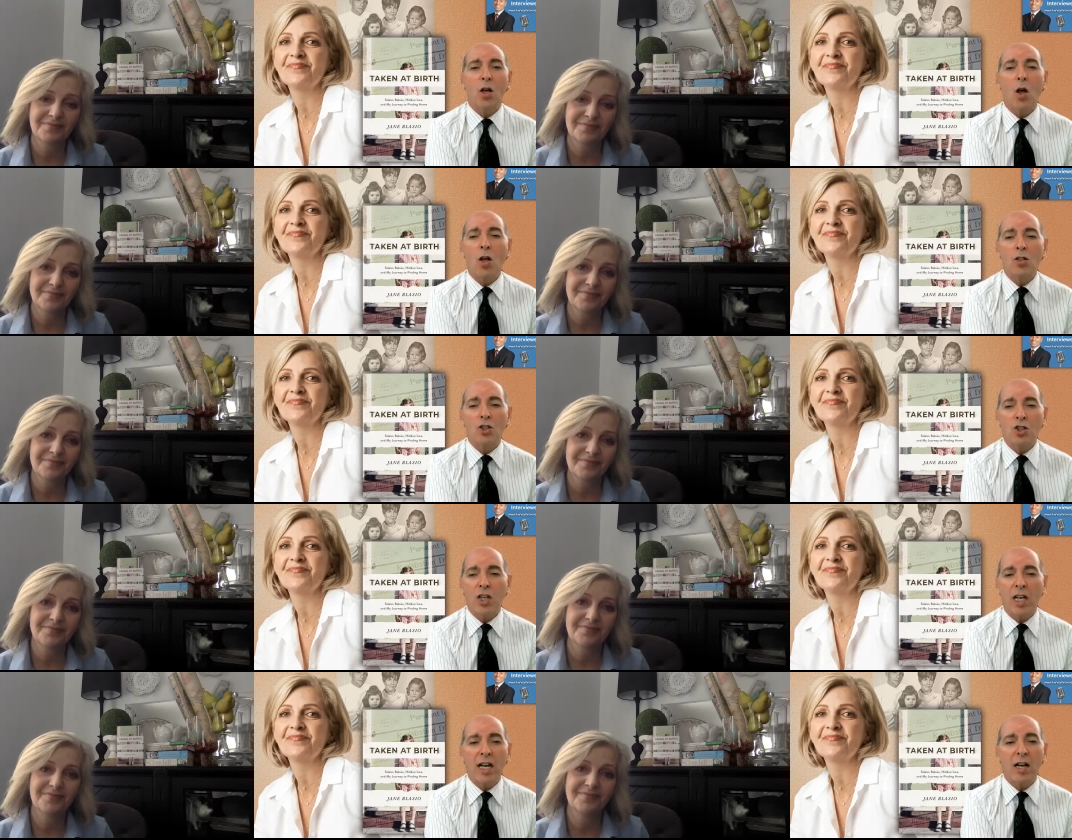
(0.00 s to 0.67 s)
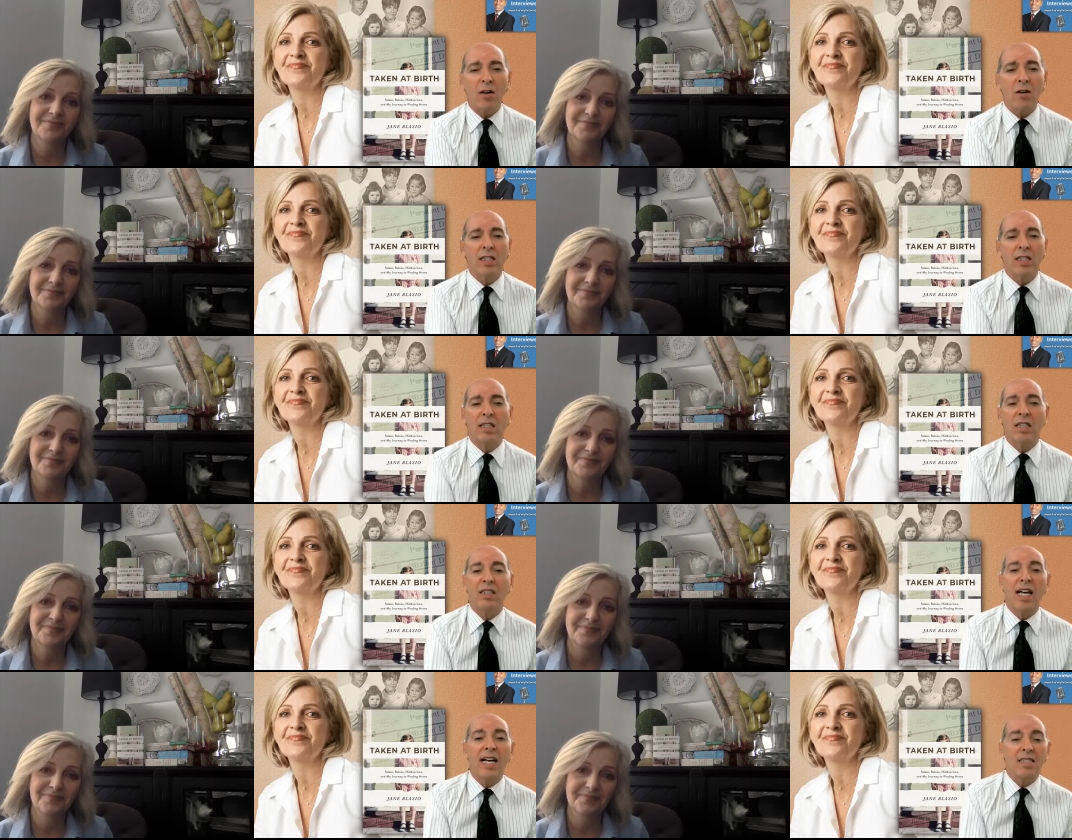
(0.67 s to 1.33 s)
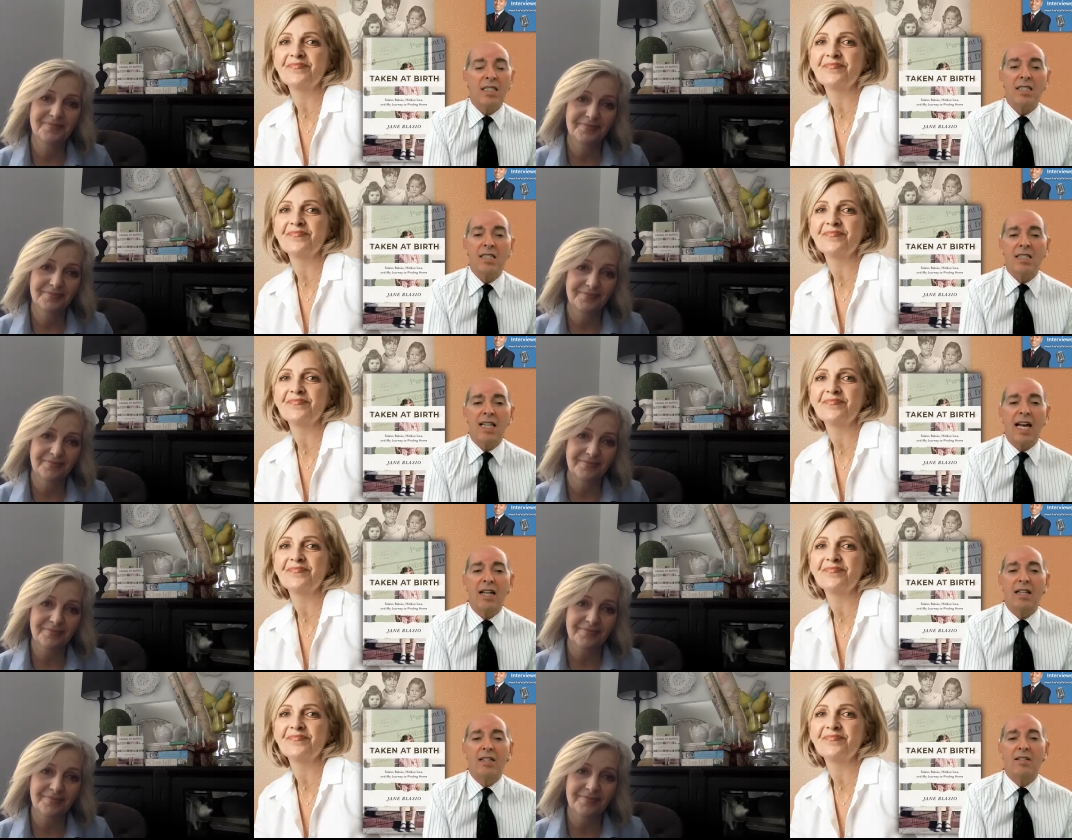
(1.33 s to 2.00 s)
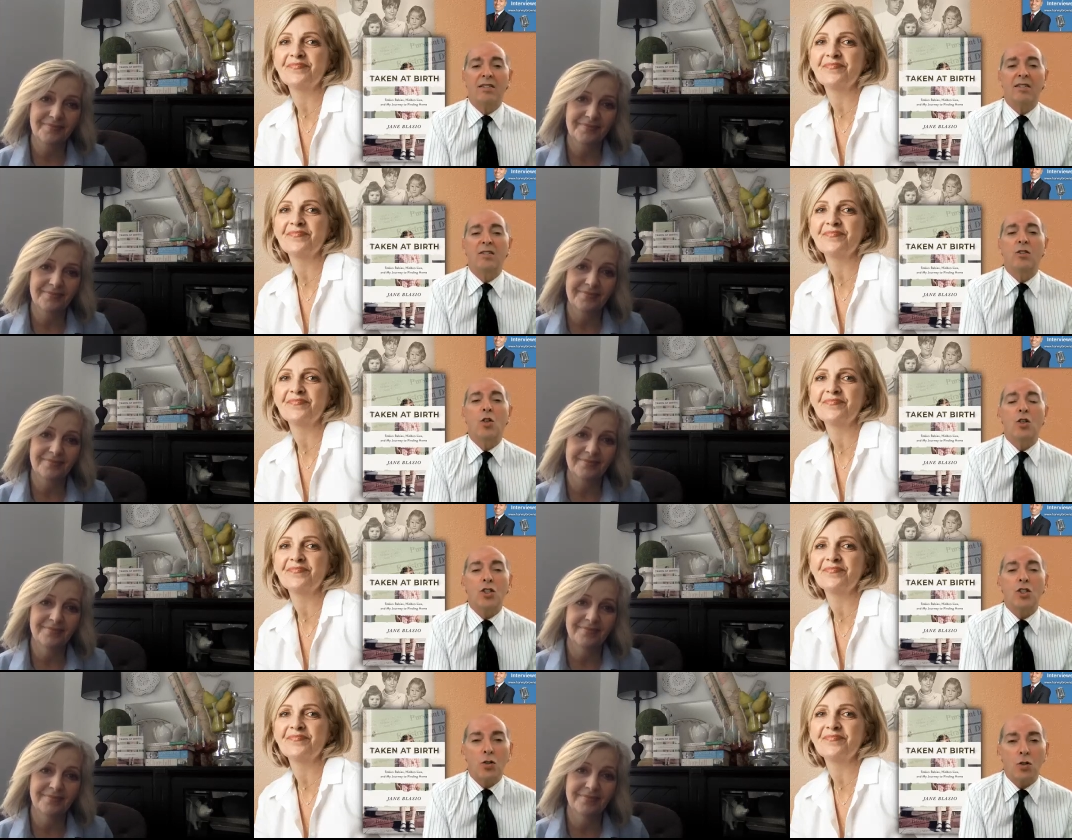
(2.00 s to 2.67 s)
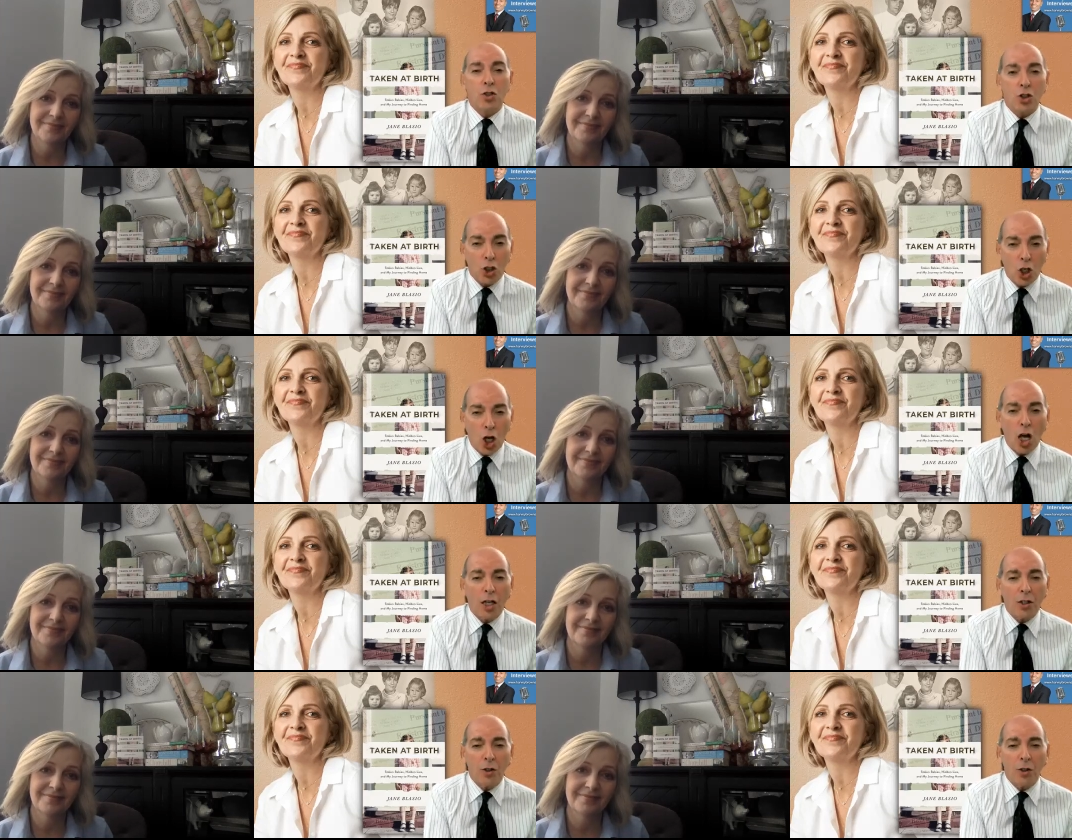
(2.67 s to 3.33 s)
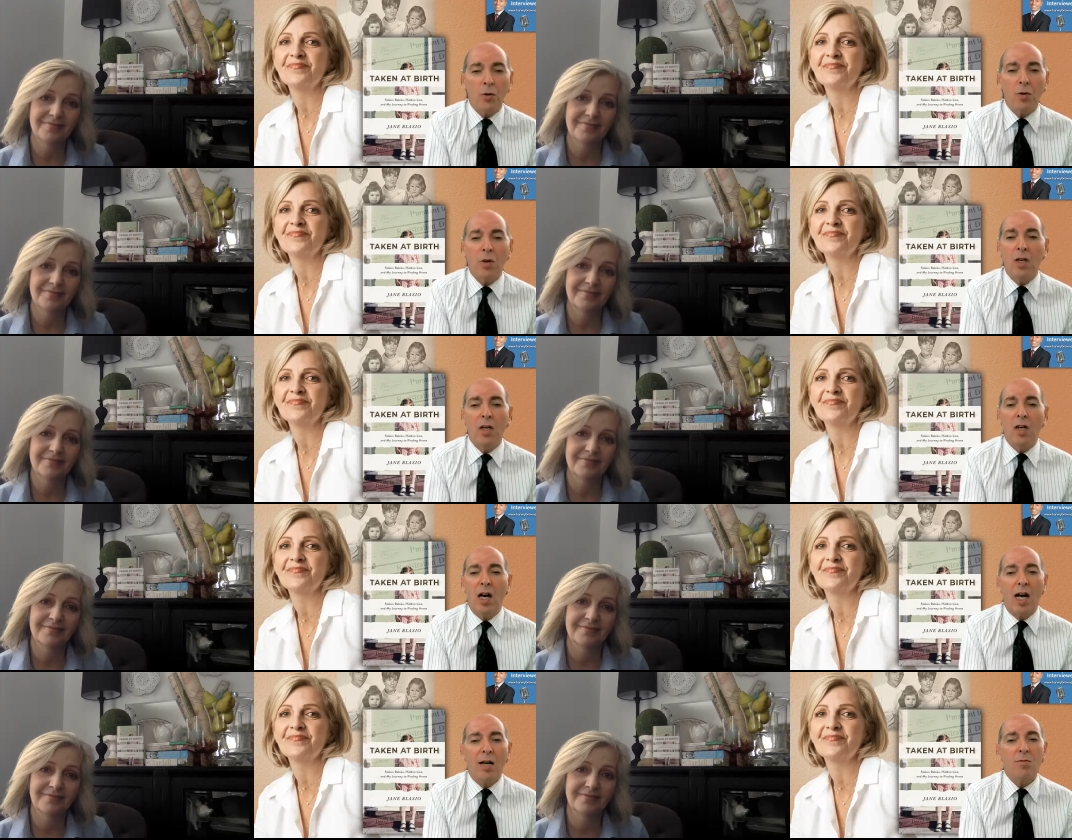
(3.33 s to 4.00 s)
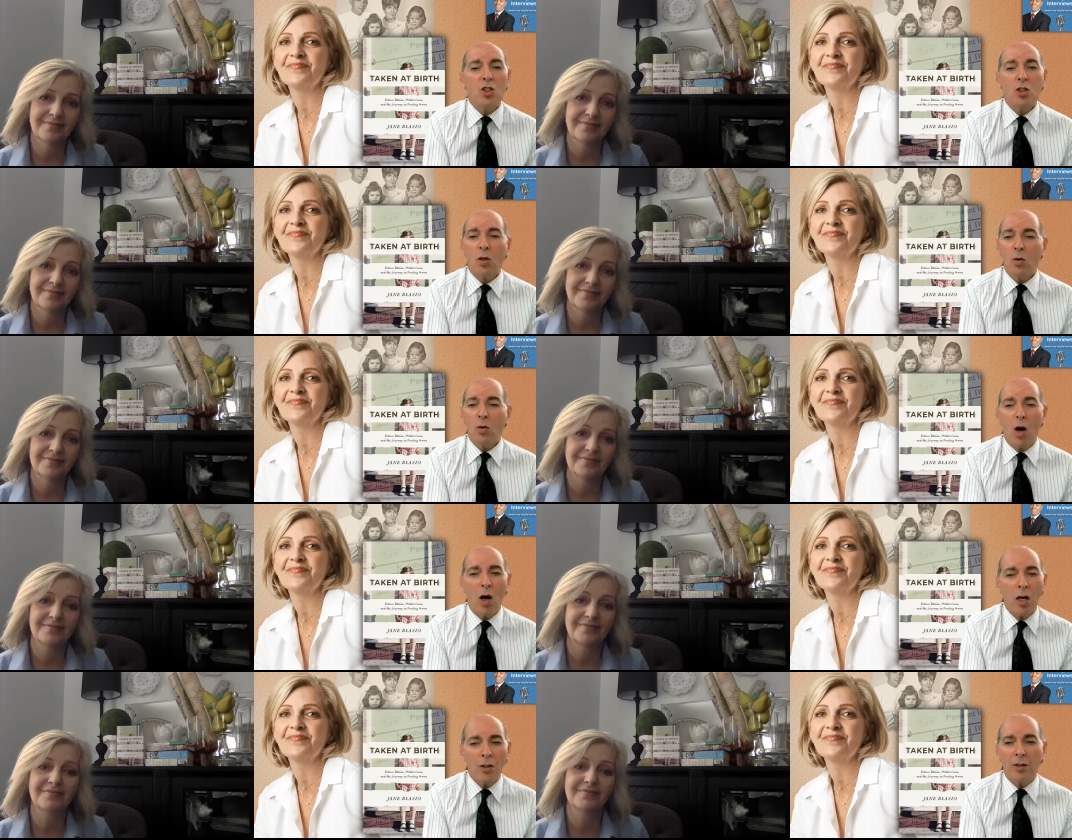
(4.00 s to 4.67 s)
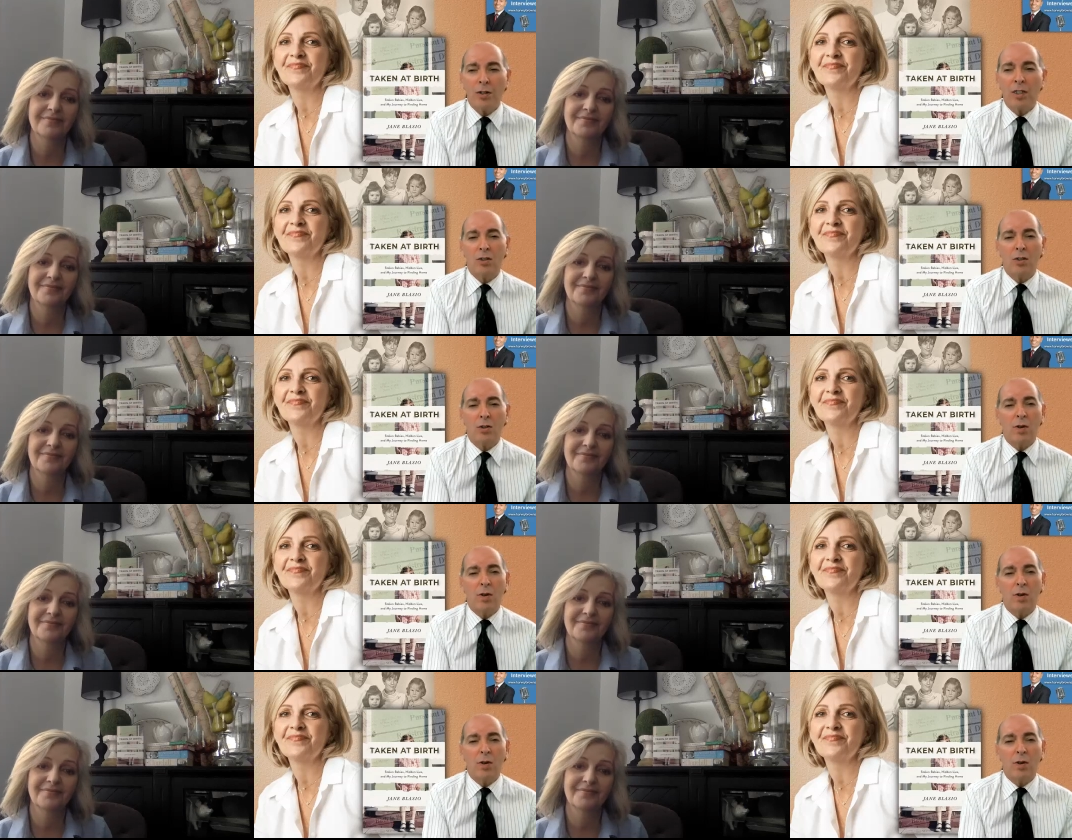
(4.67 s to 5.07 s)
Speaker 1: all share in the lessons that your search taught you. I'm so honored and